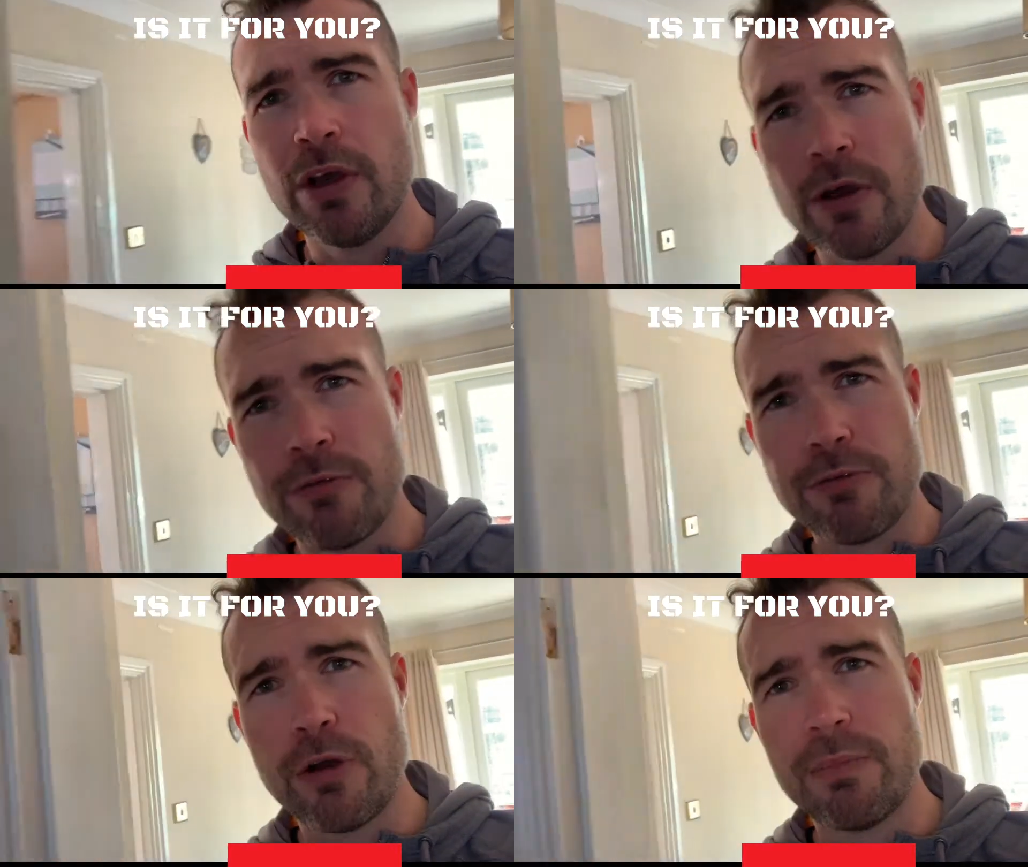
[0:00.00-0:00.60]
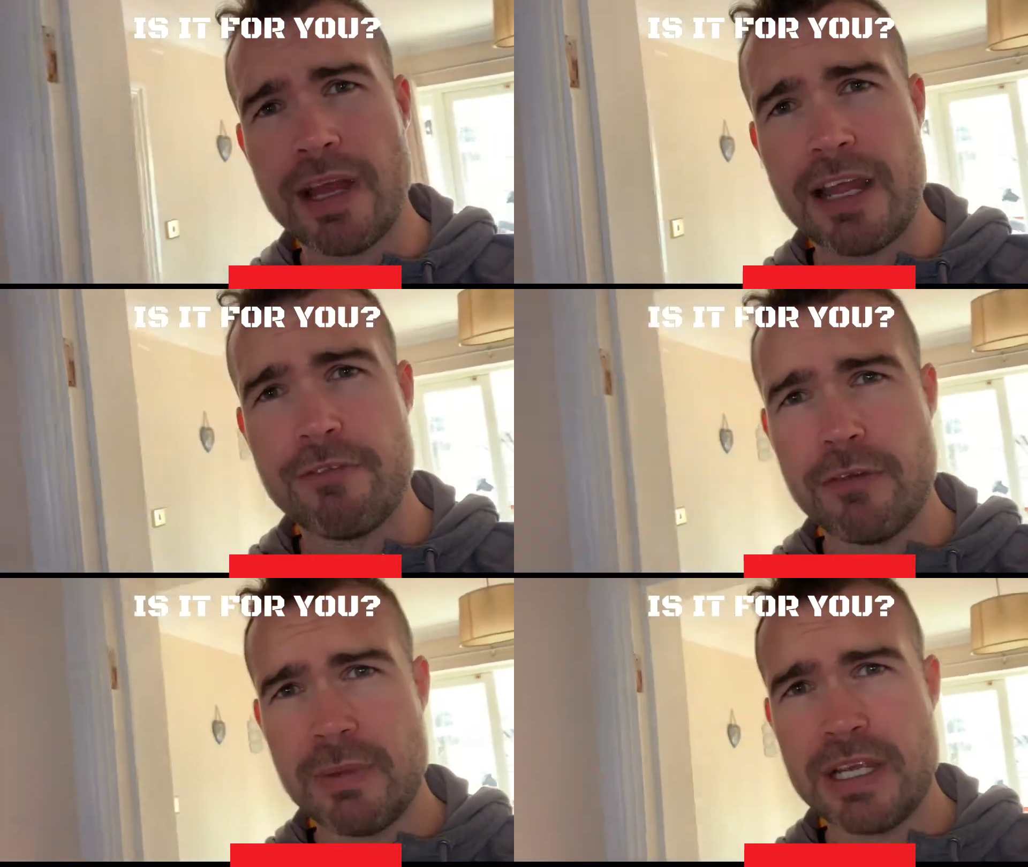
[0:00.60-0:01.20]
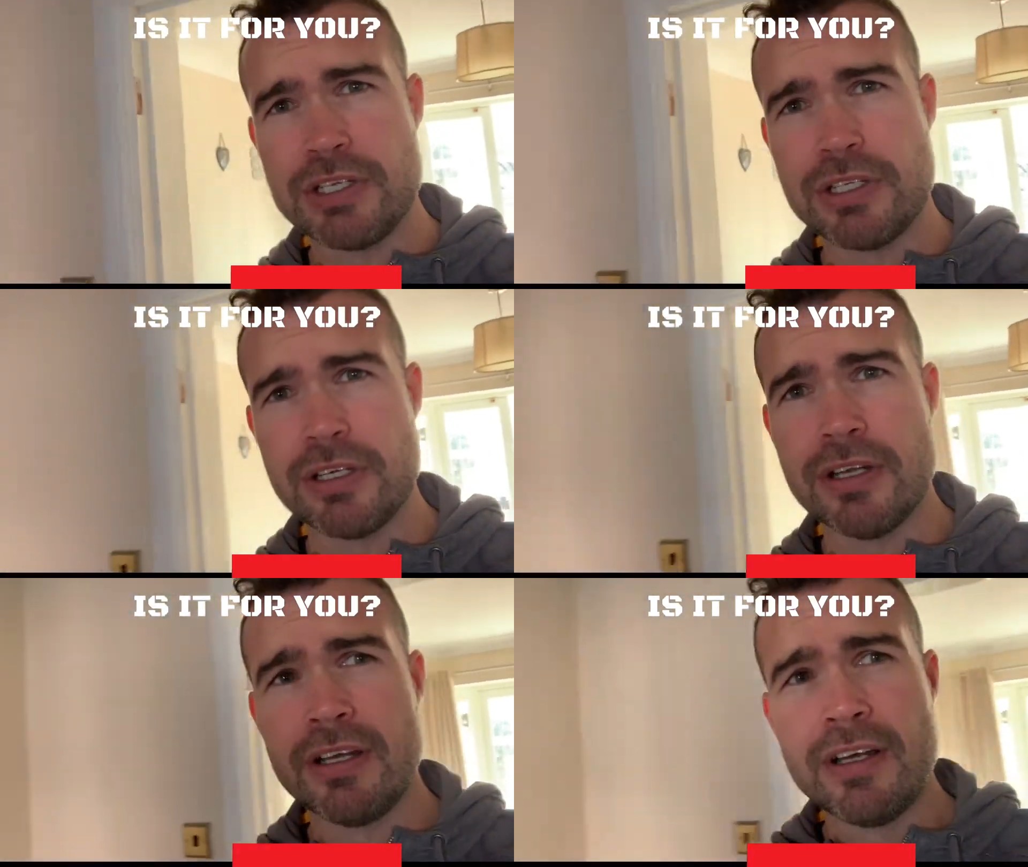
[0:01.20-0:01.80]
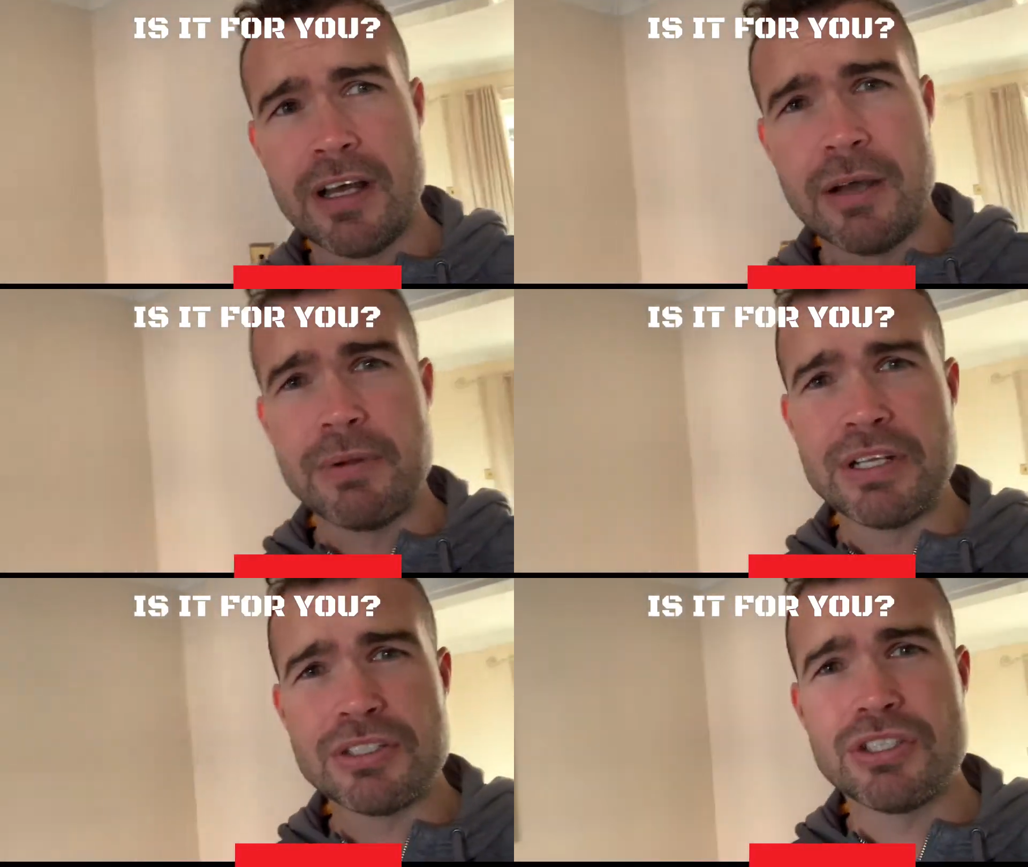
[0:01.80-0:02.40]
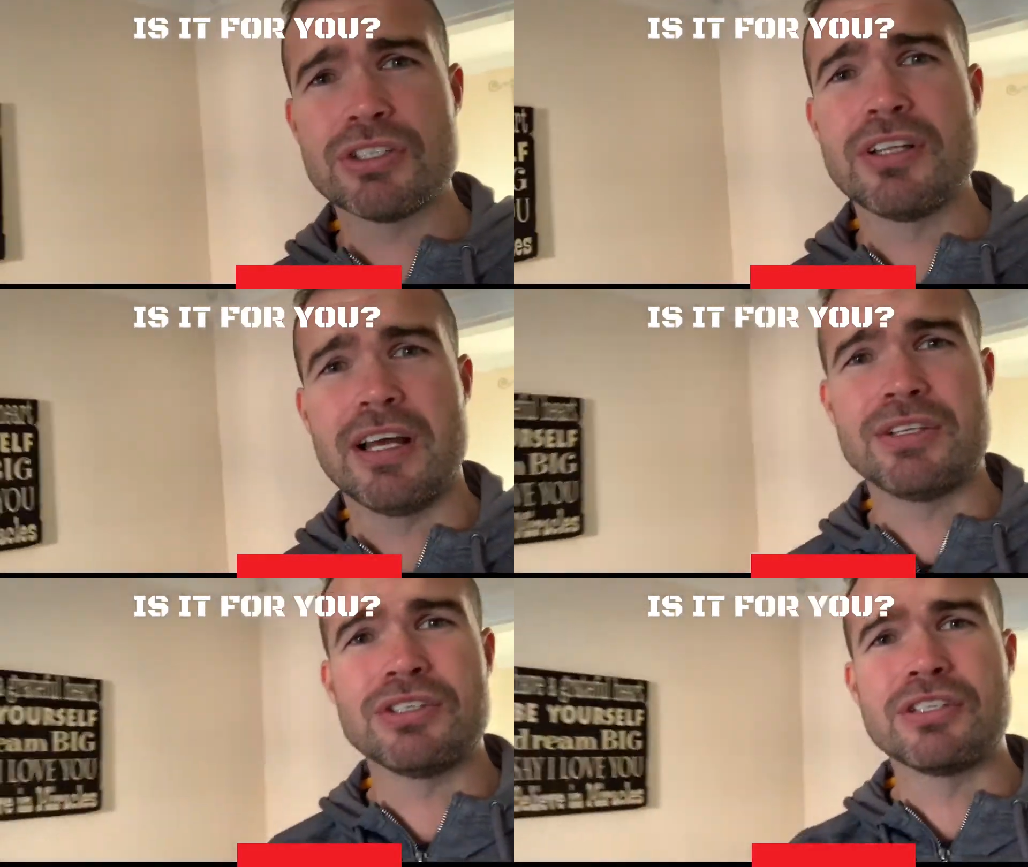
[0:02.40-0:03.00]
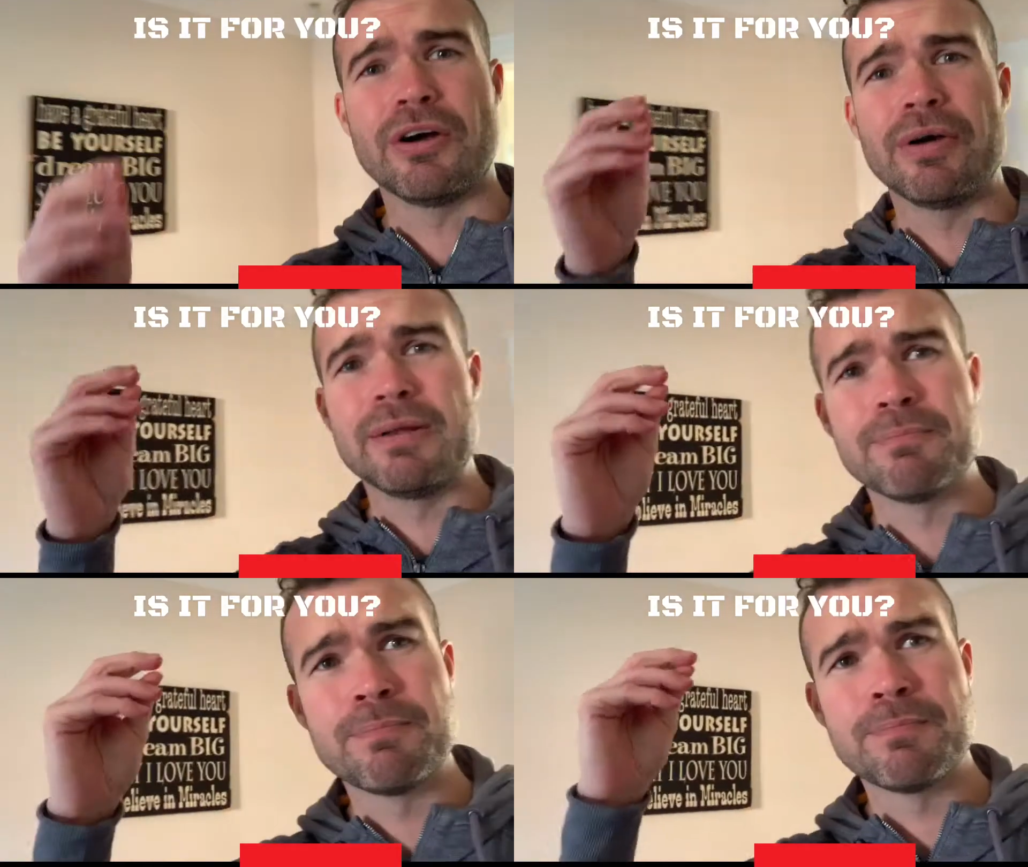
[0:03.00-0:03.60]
from that information? I mean, it's just like just going...